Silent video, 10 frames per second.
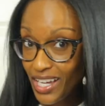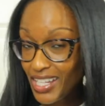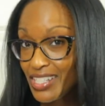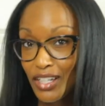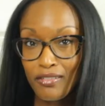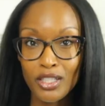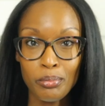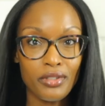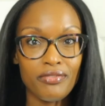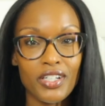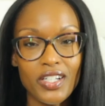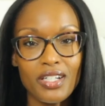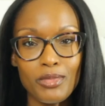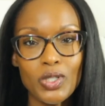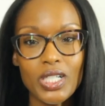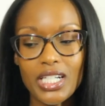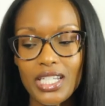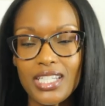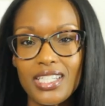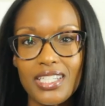I definitely prefer it more
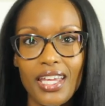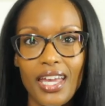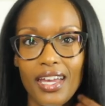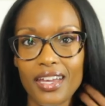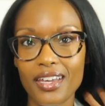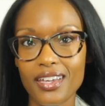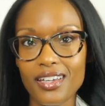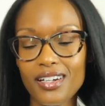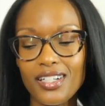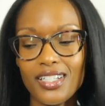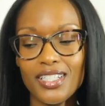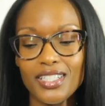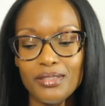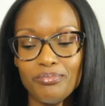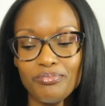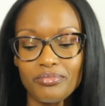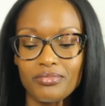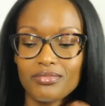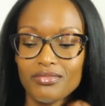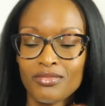in a um,
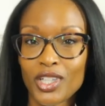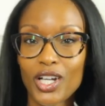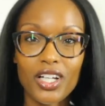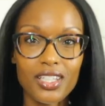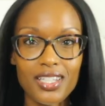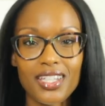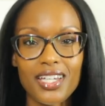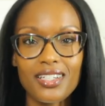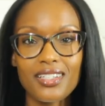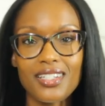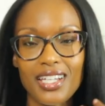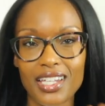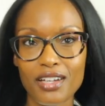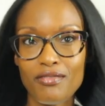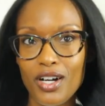curly state because I like